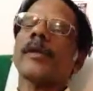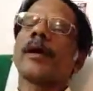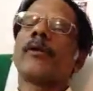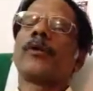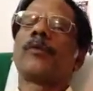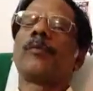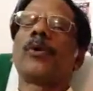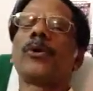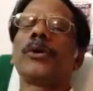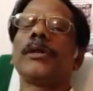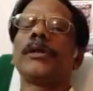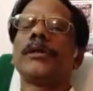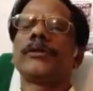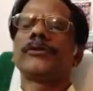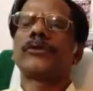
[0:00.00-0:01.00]
Our
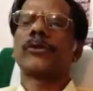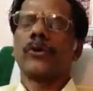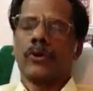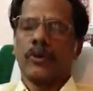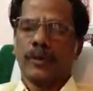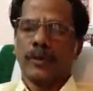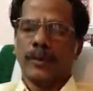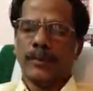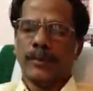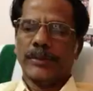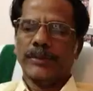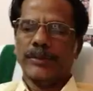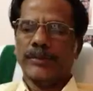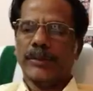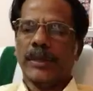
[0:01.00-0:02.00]
body is called
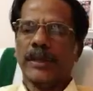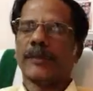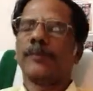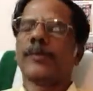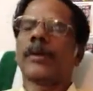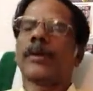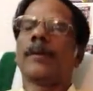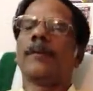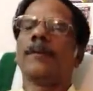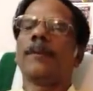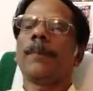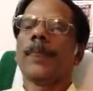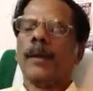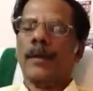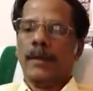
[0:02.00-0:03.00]

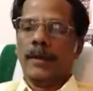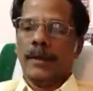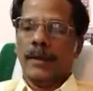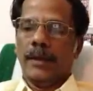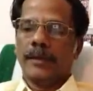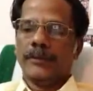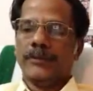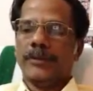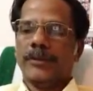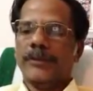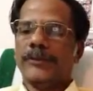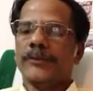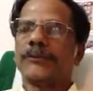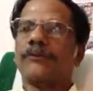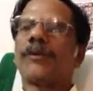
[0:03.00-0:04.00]
Panchatmagam, as it
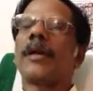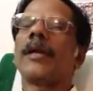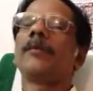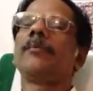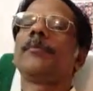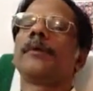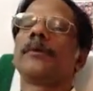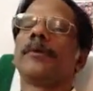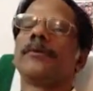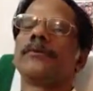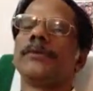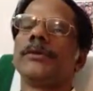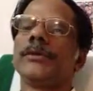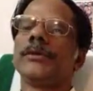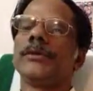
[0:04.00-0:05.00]
is framed
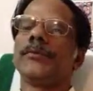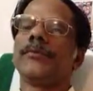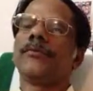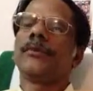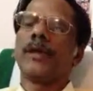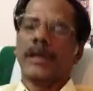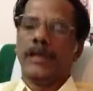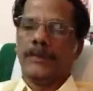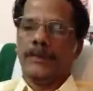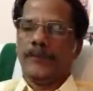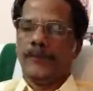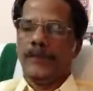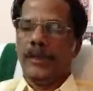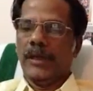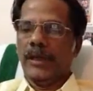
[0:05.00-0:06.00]
of the
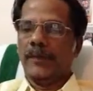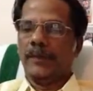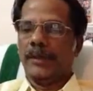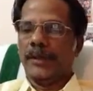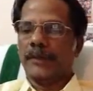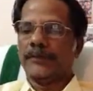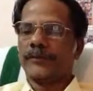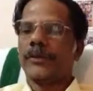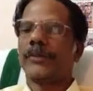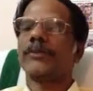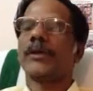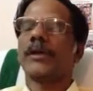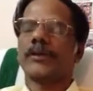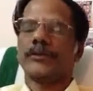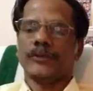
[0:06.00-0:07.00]
5 elements such
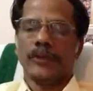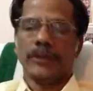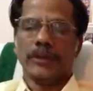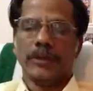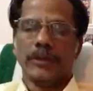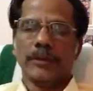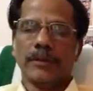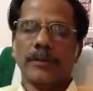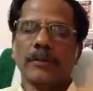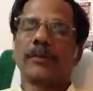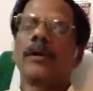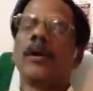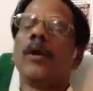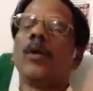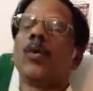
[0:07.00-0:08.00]
as earth,
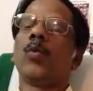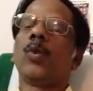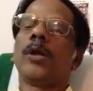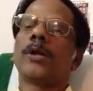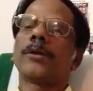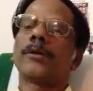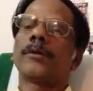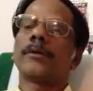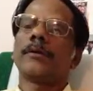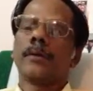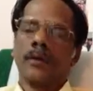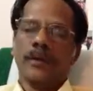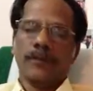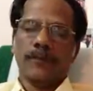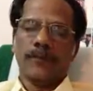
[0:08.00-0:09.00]
water,
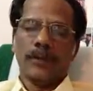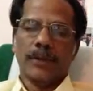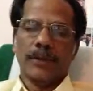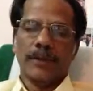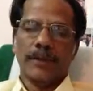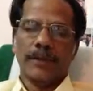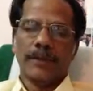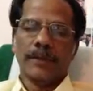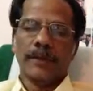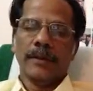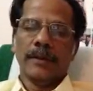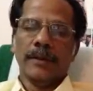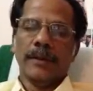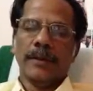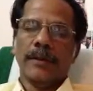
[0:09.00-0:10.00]
fire,
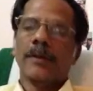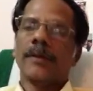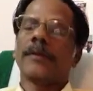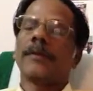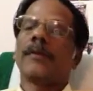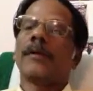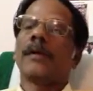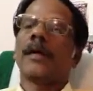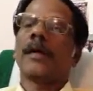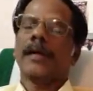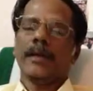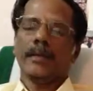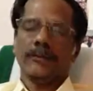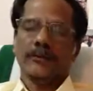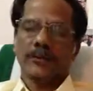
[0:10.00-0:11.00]
air
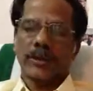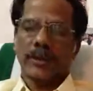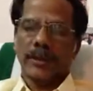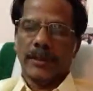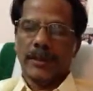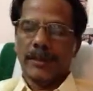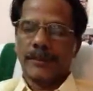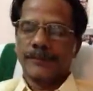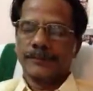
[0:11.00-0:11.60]
and sky.